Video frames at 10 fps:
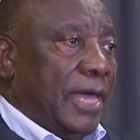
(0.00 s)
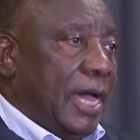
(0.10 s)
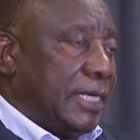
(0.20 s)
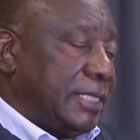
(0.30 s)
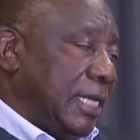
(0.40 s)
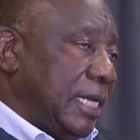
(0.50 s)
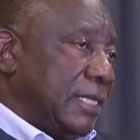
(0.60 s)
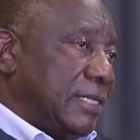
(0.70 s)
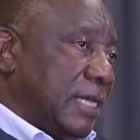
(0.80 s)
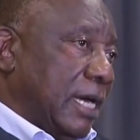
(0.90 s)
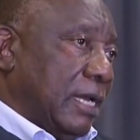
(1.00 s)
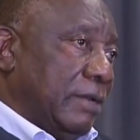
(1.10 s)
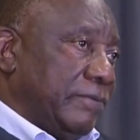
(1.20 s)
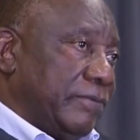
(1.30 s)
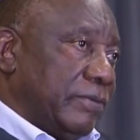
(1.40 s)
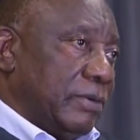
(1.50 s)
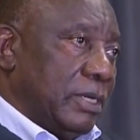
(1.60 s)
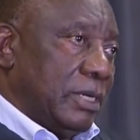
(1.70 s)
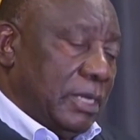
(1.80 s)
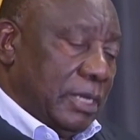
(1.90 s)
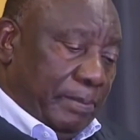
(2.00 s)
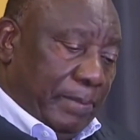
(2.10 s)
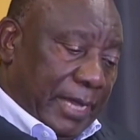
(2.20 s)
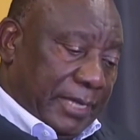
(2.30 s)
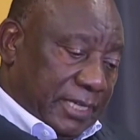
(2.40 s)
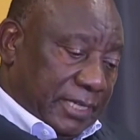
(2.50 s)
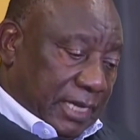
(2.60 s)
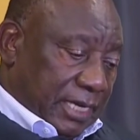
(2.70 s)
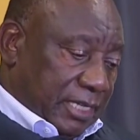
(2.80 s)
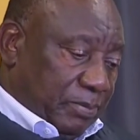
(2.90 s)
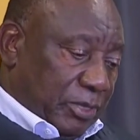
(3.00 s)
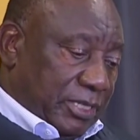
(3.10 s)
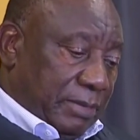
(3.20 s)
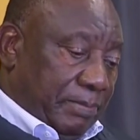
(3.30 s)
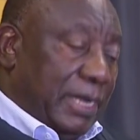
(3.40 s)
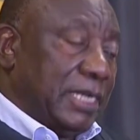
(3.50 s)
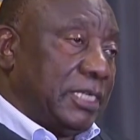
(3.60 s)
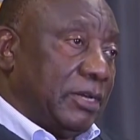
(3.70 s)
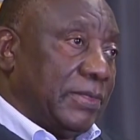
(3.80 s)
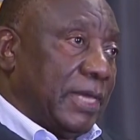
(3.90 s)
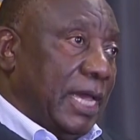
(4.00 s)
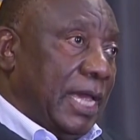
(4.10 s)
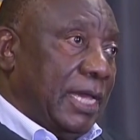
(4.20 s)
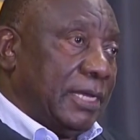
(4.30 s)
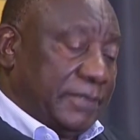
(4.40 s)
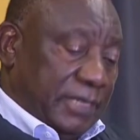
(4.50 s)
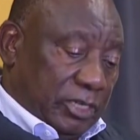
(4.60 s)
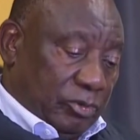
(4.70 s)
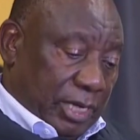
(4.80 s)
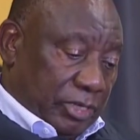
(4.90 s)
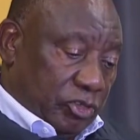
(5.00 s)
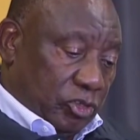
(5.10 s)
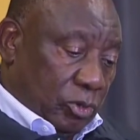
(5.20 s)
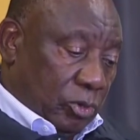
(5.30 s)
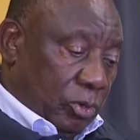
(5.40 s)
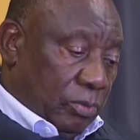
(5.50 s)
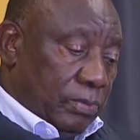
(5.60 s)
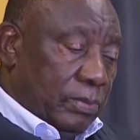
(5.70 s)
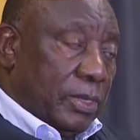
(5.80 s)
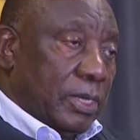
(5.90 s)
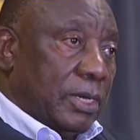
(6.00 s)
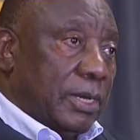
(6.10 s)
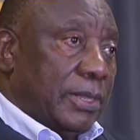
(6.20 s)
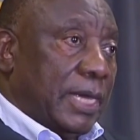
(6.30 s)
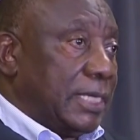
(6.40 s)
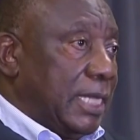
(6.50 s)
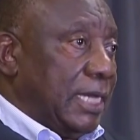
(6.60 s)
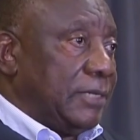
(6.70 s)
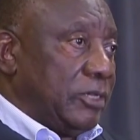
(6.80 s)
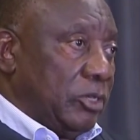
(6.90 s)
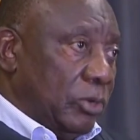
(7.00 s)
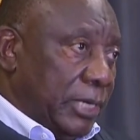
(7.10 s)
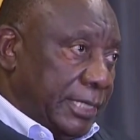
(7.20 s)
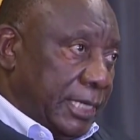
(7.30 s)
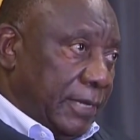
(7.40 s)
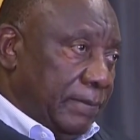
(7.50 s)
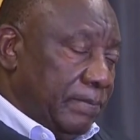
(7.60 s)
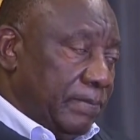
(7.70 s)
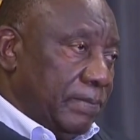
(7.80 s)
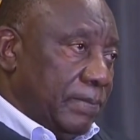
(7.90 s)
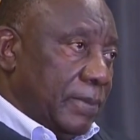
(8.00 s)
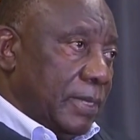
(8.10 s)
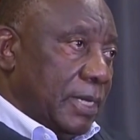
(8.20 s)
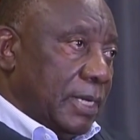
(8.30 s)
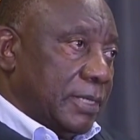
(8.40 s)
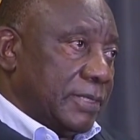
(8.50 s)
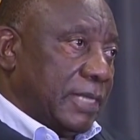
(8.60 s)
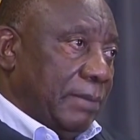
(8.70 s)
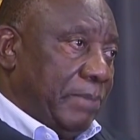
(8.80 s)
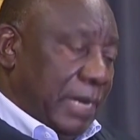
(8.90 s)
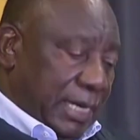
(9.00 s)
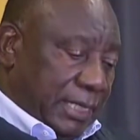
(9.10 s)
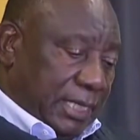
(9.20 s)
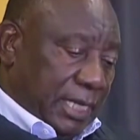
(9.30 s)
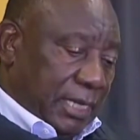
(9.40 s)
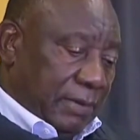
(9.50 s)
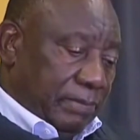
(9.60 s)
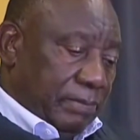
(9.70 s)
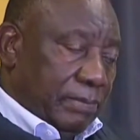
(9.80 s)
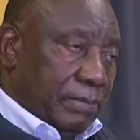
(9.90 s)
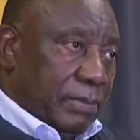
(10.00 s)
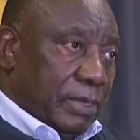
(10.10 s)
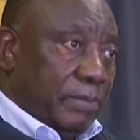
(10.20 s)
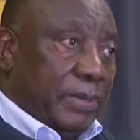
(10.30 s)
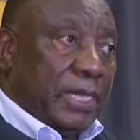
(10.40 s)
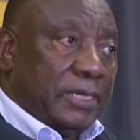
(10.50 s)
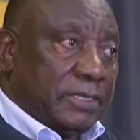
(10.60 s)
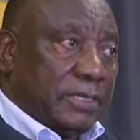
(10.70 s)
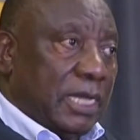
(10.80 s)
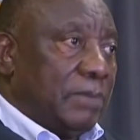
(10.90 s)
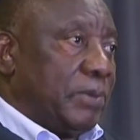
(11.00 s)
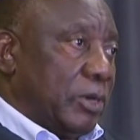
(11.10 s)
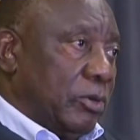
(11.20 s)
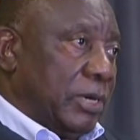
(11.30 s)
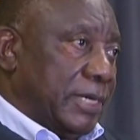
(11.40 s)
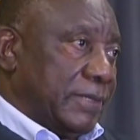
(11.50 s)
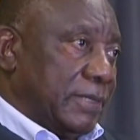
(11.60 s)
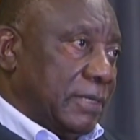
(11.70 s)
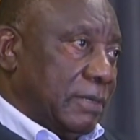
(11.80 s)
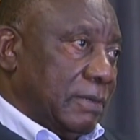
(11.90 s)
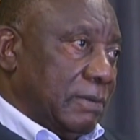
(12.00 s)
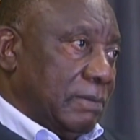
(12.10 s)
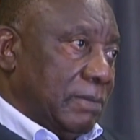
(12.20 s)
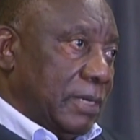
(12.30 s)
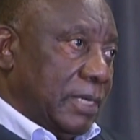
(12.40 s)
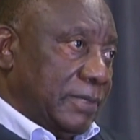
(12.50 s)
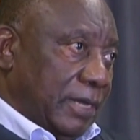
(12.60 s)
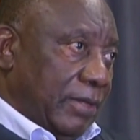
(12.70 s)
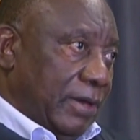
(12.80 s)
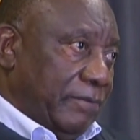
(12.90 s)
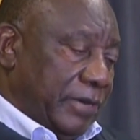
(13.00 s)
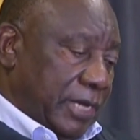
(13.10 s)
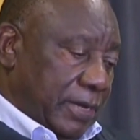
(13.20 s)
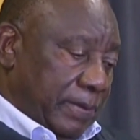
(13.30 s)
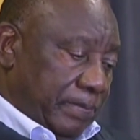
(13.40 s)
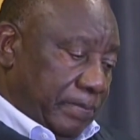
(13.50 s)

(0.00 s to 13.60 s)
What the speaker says: That in itself places the responsibility on the ANC to ensure that there is unity, stability, peace, and progress in South Africa.